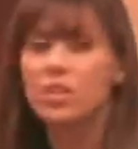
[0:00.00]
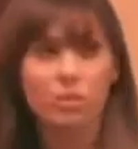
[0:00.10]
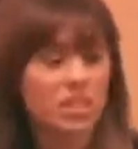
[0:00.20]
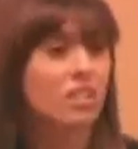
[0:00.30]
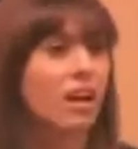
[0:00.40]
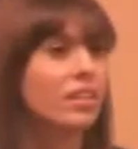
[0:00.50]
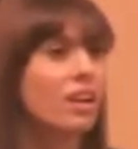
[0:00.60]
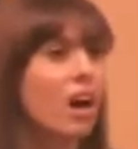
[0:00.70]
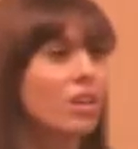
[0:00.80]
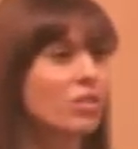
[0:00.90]
So he signed
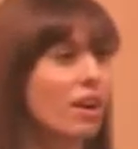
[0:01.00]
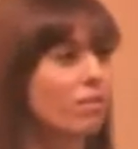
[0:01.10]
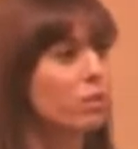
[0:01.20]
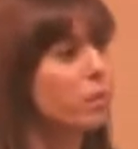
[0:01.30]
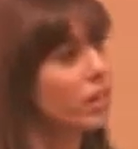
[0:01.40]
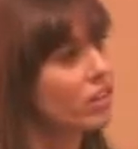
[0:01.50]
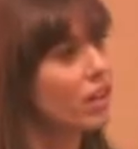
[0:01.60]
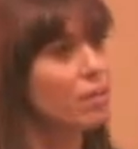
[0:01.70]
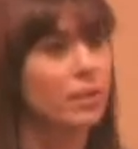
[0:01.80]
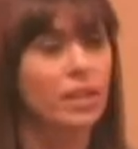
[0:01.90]
a contract with Bender
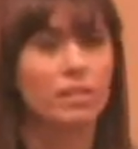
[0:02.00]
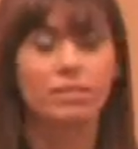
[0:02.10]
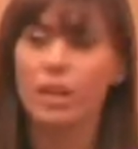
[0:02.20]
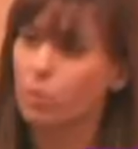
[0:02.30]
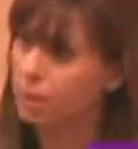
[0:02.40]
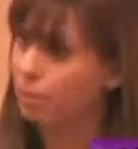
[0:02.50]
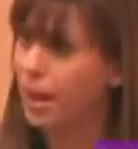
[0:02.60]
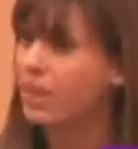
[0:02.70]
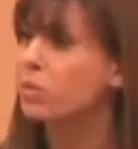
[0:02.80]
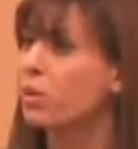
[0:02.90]
Company and went
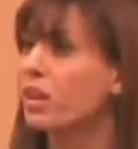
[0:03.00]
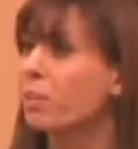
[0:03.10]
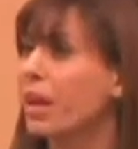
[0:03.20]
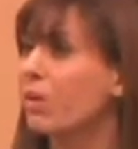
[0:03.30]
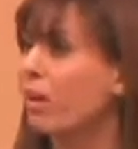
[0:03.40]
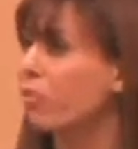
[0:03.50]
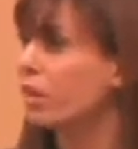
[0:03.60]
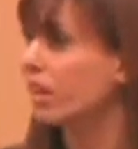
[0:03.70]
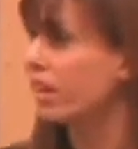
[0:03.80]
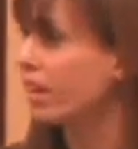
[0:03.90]
back to work at Bancroft Whitney